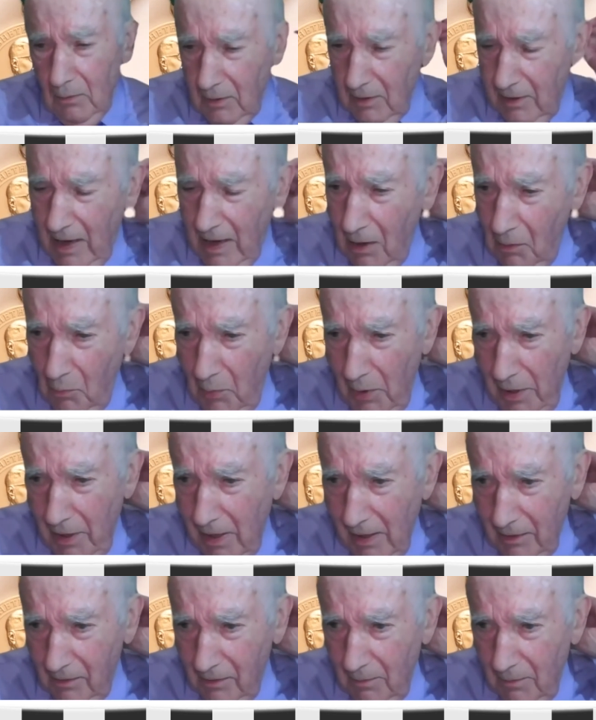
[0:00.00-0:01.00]
Can we
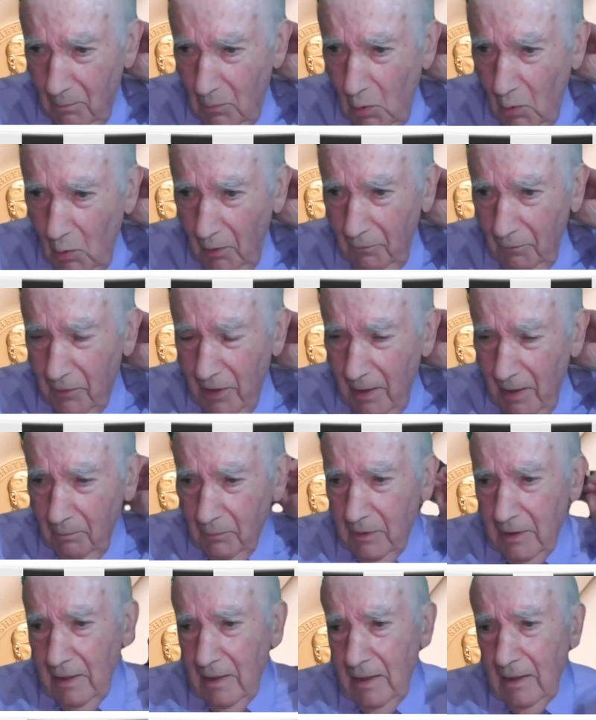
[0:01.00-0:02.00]
get more of them
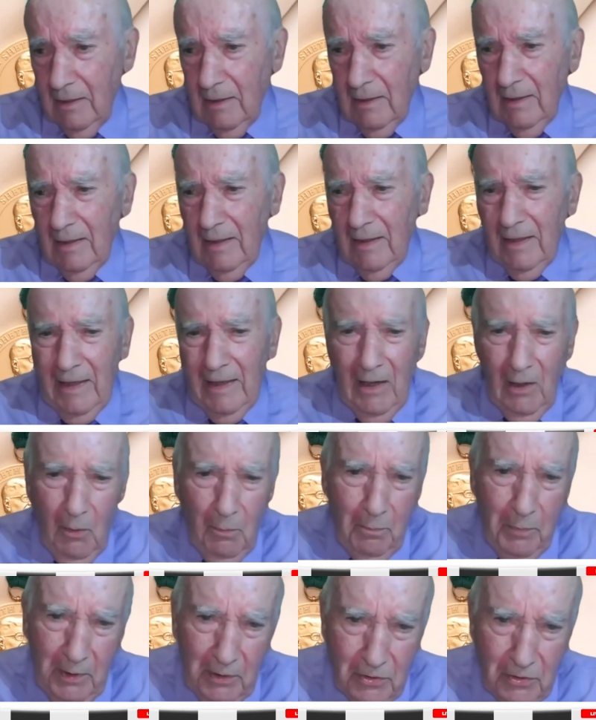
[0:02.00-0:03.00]
to
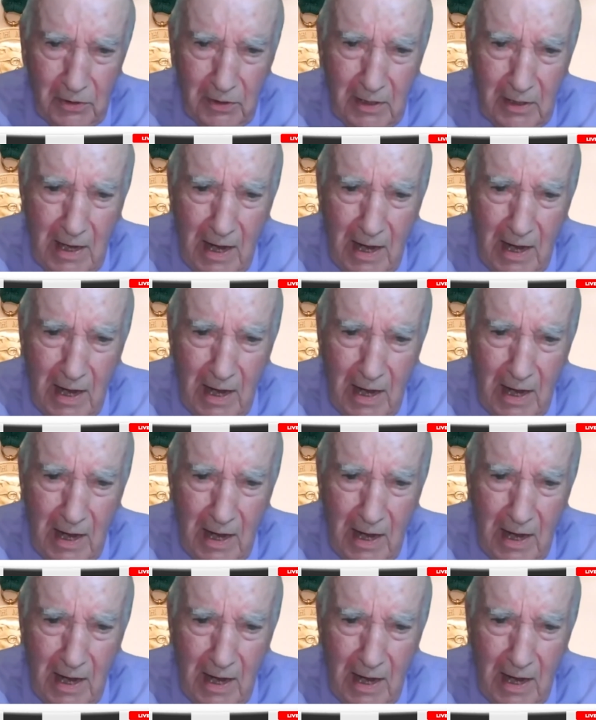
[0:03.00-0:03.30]
help us?